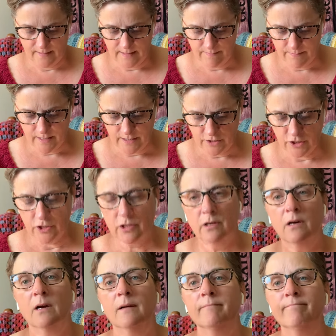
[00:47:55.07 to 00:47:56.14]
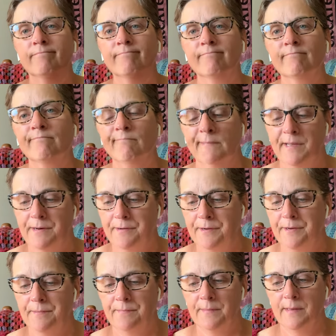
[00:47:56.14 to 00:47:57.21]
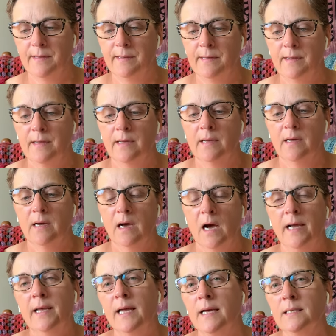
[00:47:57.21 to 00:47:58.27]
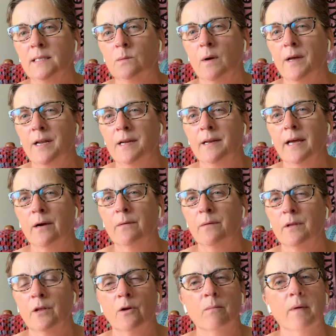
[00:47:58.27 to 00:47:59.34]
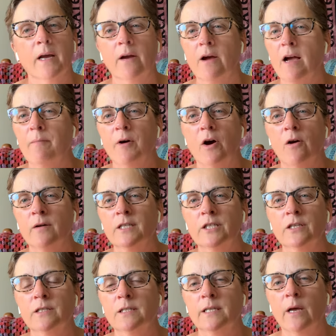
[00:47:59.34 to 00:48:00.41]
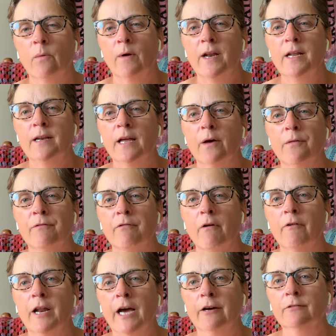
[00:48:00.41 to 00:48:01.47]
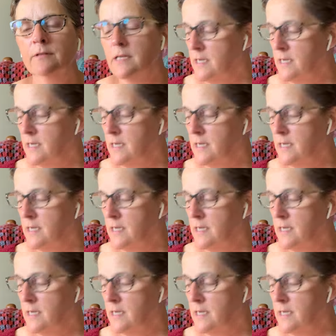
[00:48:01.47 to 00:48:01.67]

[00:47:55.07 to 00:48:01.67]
I'm not sure, I don't know. I guess when in doubt, you know, my grandma always used to say, when in doubt, throw it out.